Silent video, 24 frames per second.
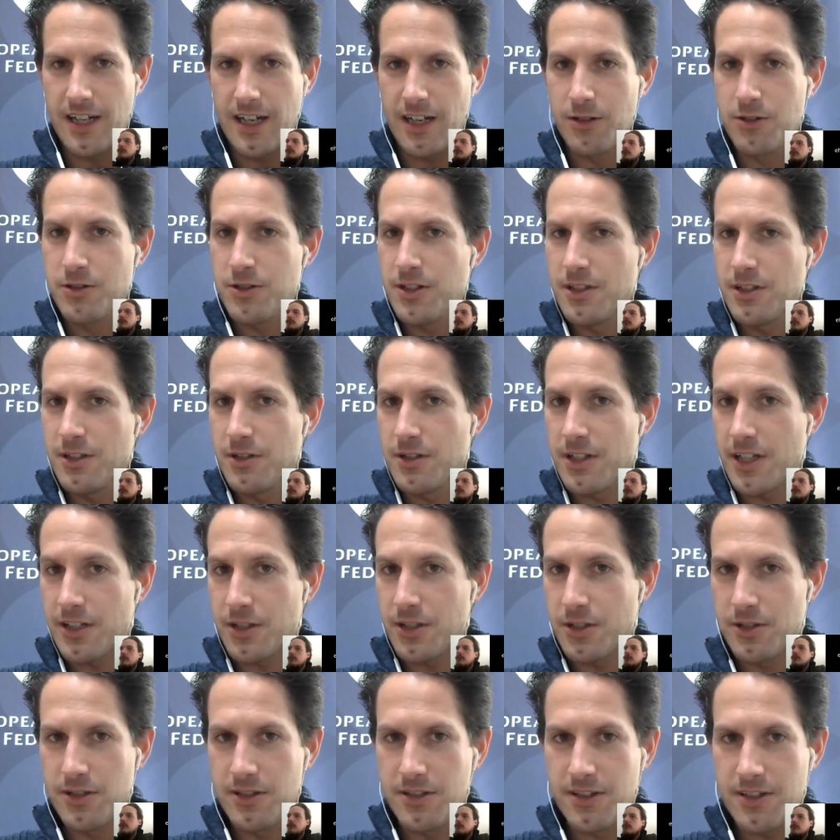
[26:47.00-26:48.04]
do you look at
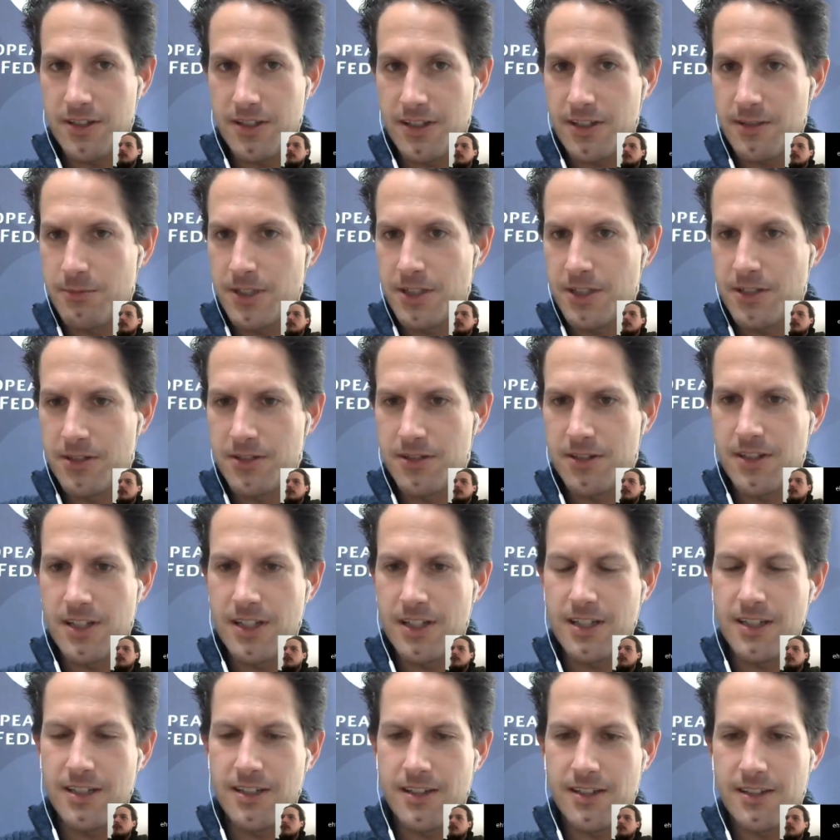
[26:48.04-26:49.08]
her season? Because
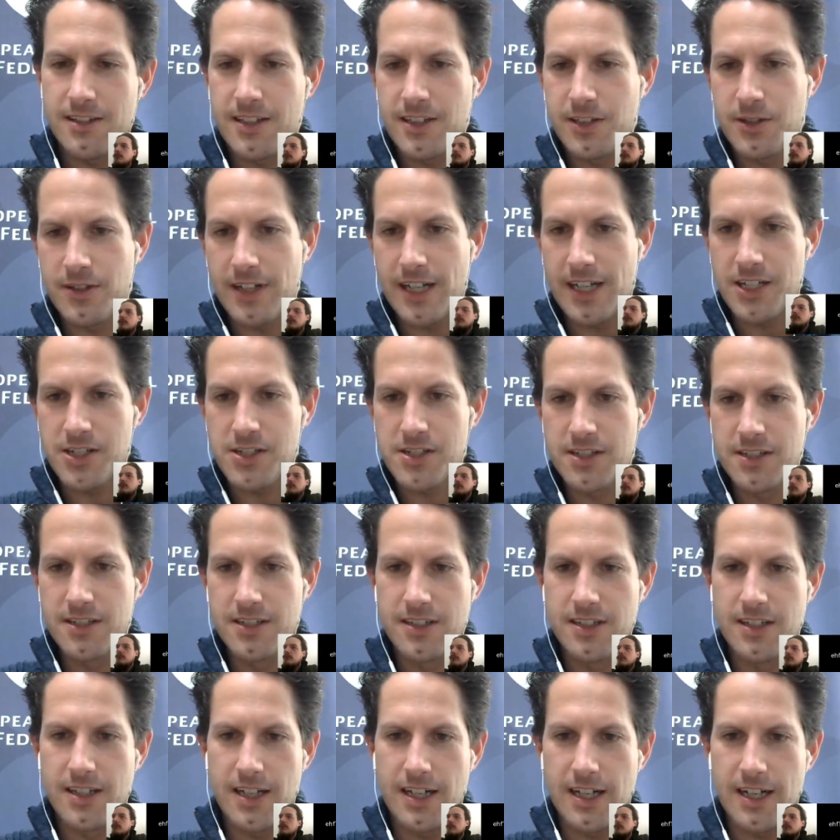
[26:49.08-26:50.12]
the
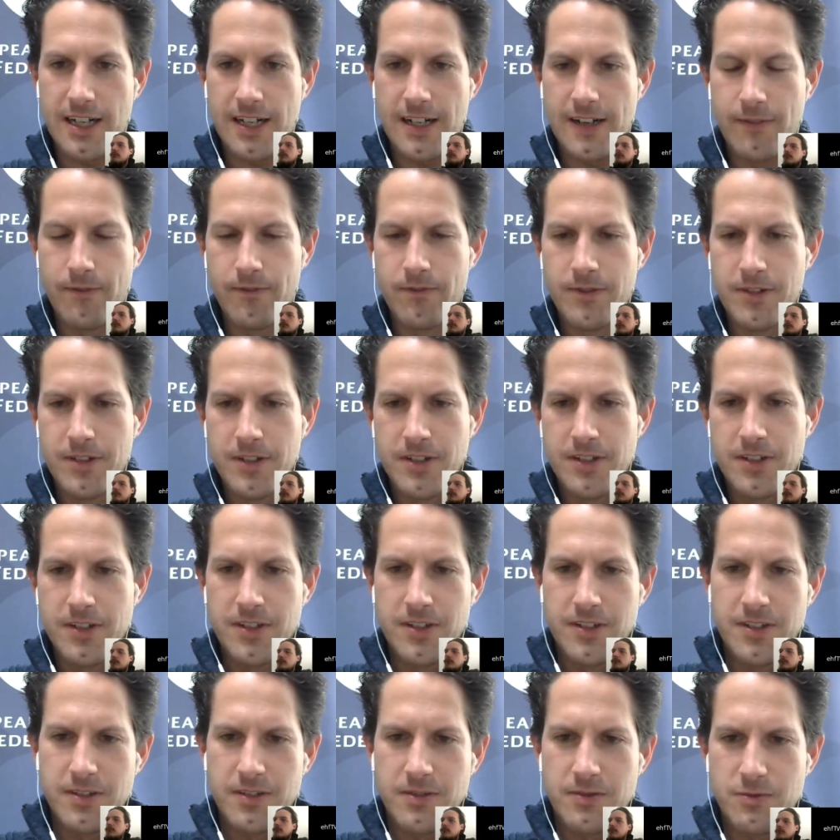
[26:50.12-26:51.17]
situation
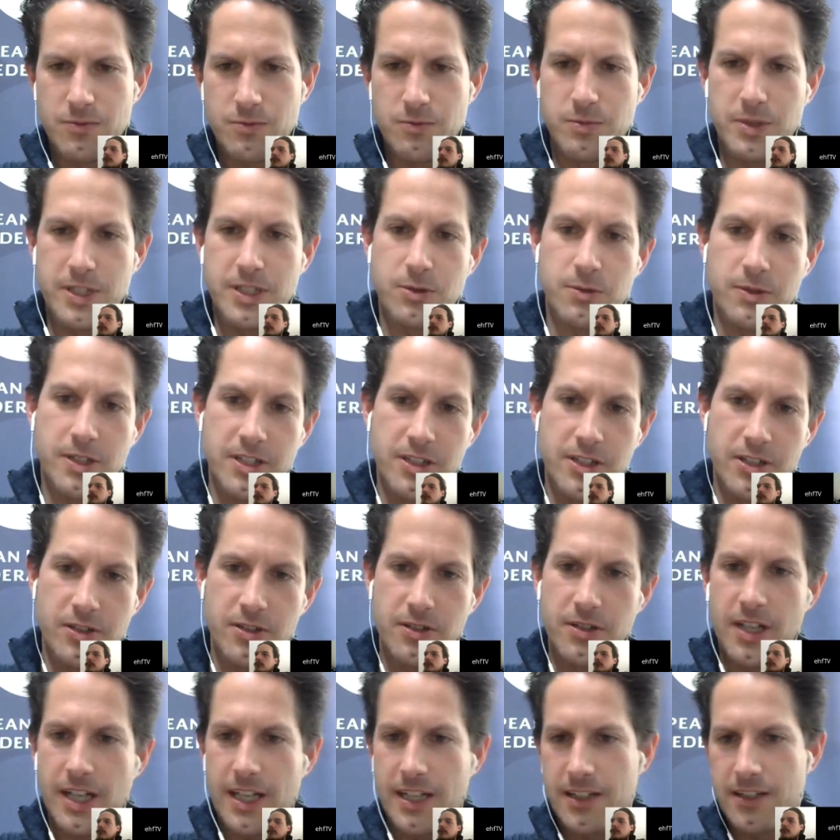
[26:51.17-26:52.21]
between
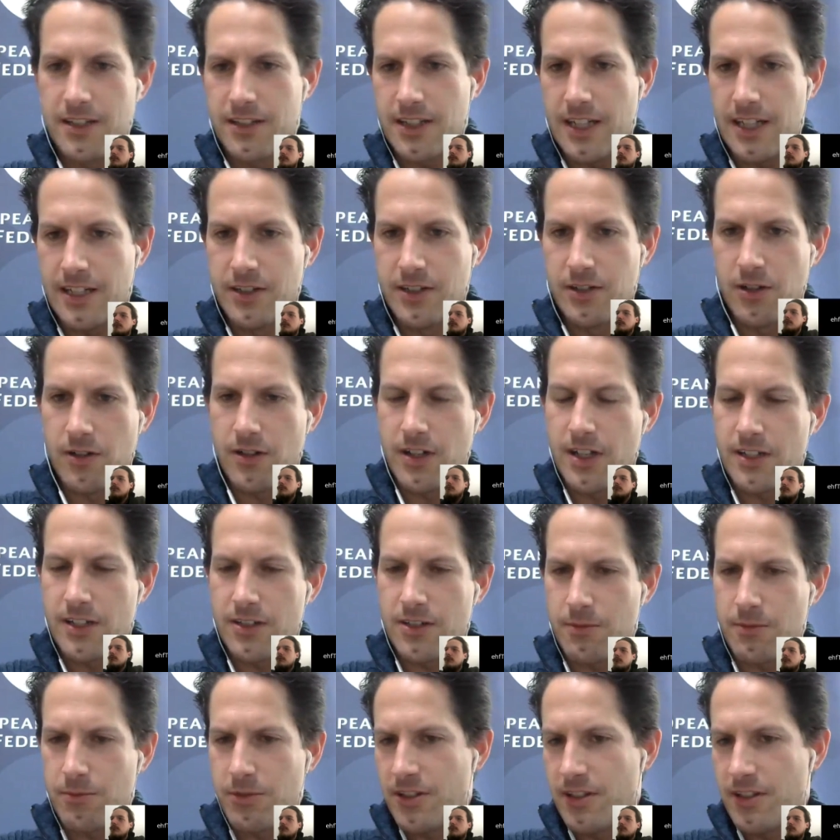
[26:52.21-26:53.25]
you and Nora
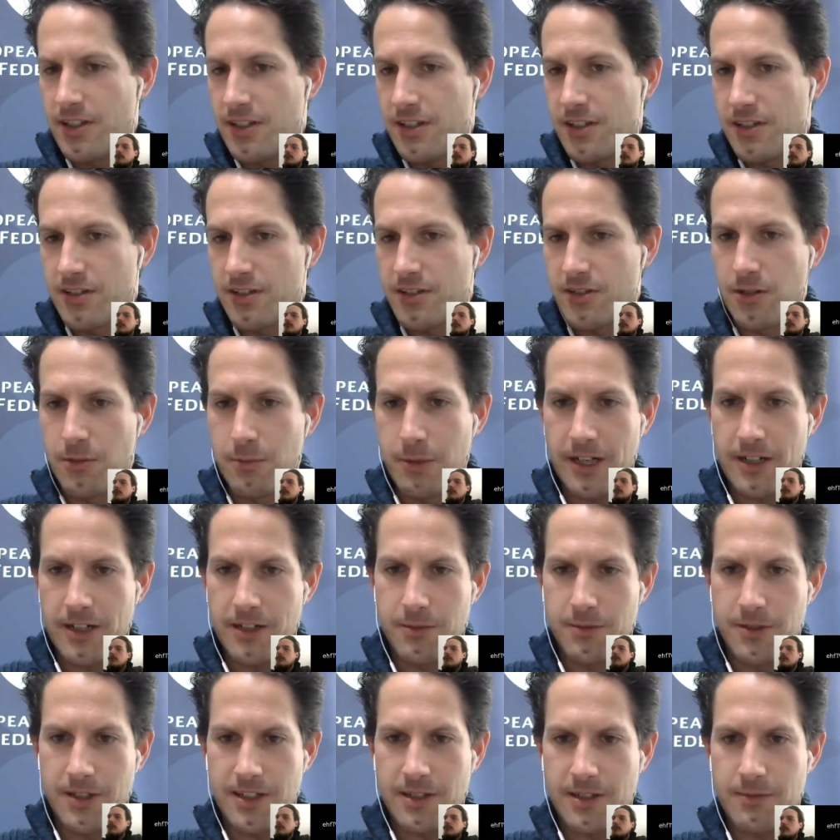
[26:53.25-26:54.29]
is obviously
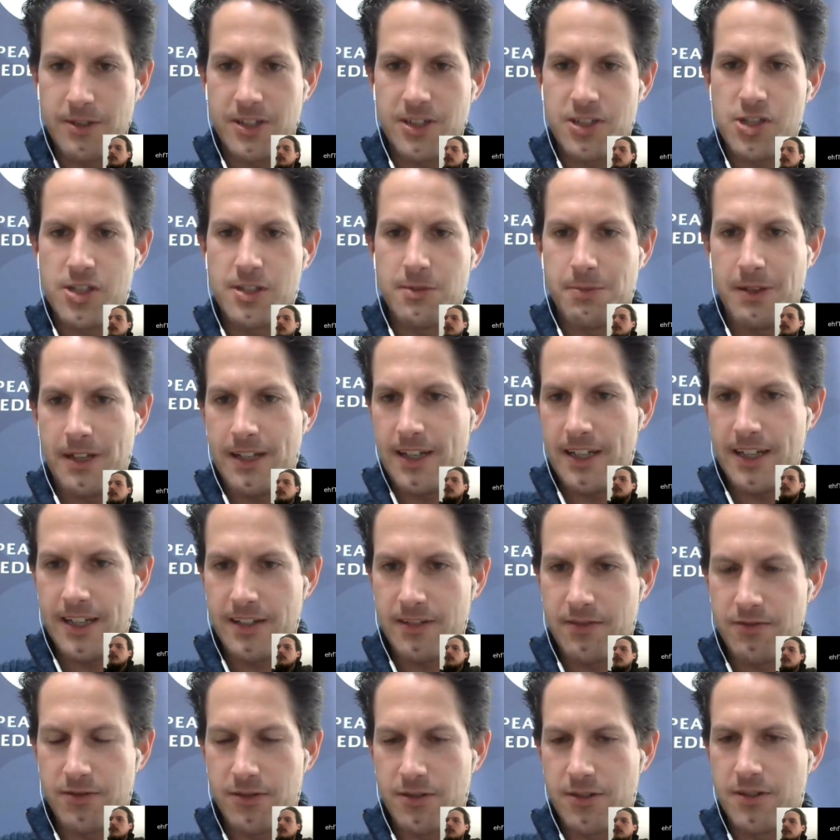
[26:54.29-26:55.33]
comparable. I mean, she
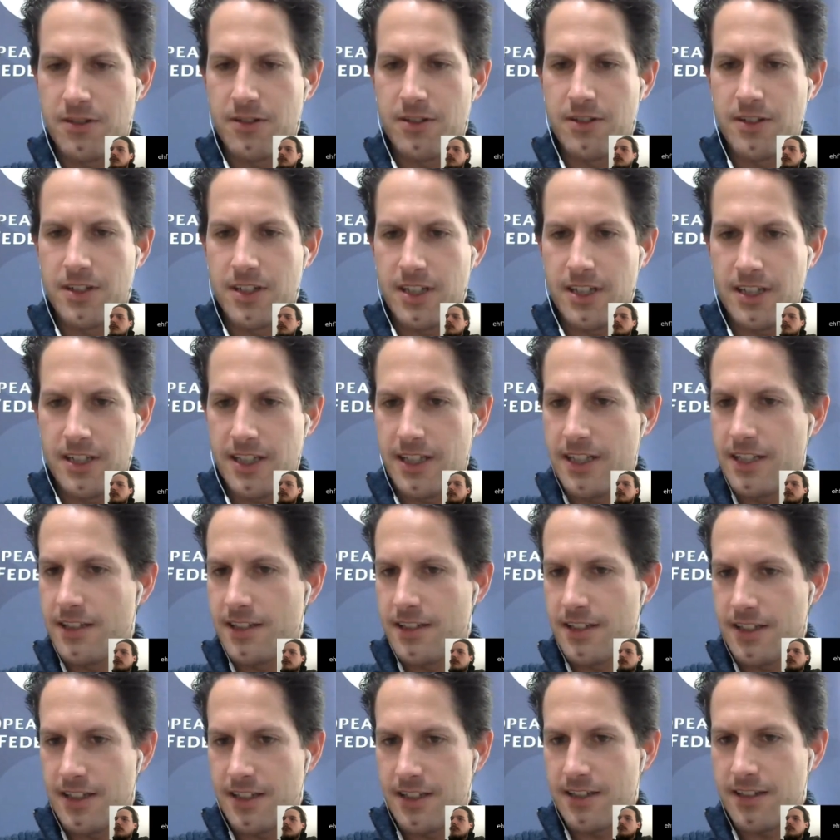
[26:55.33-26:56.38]
played for years
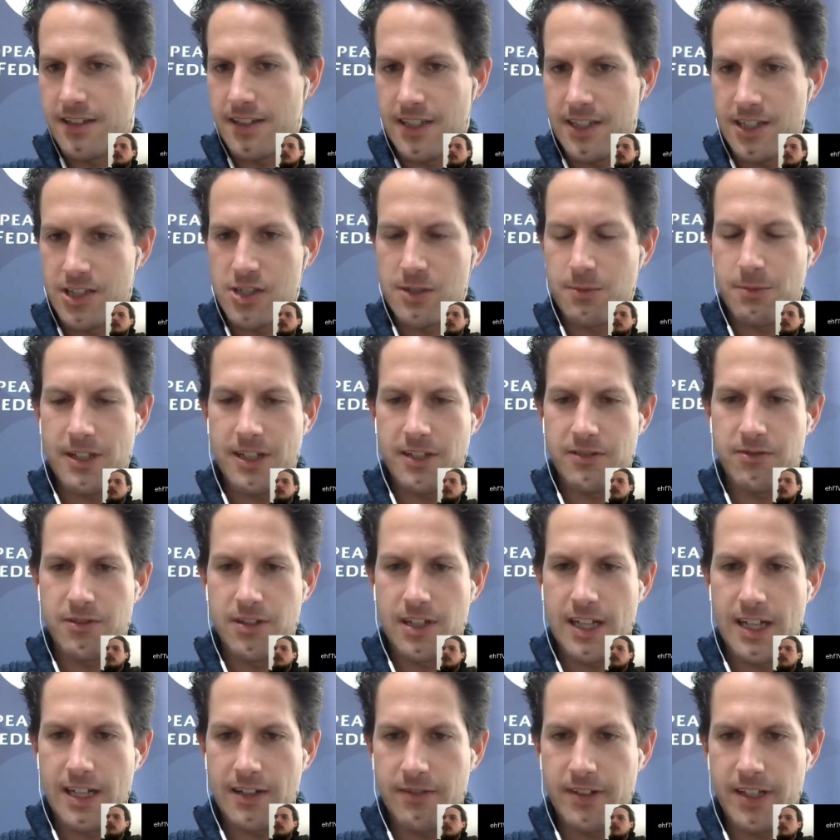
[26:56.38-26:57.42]
and years and years. She played for
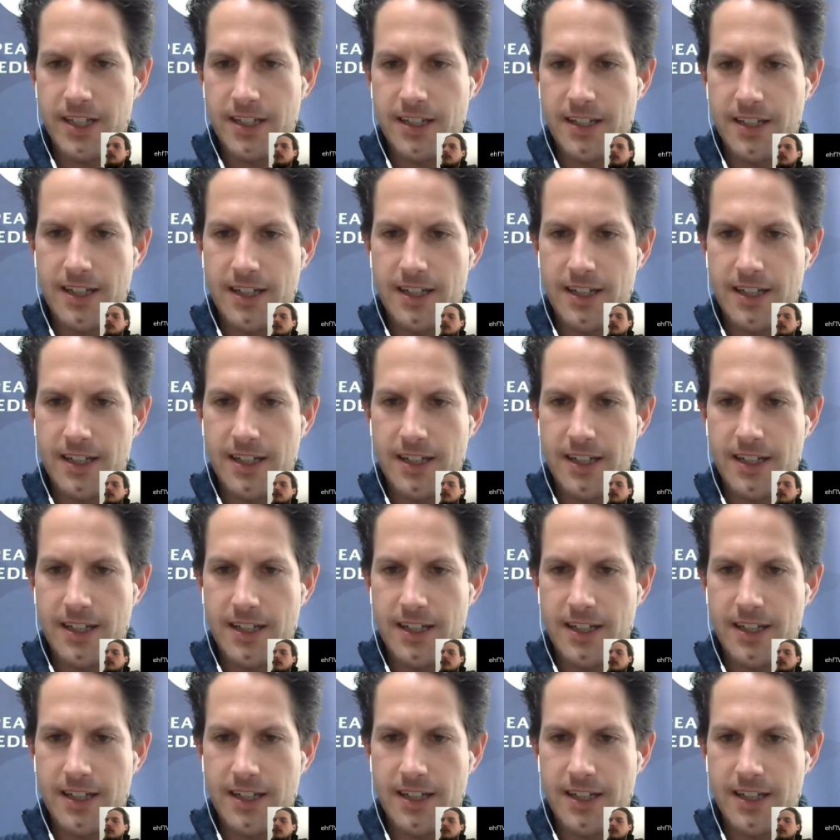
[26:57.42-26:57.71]
Larvik,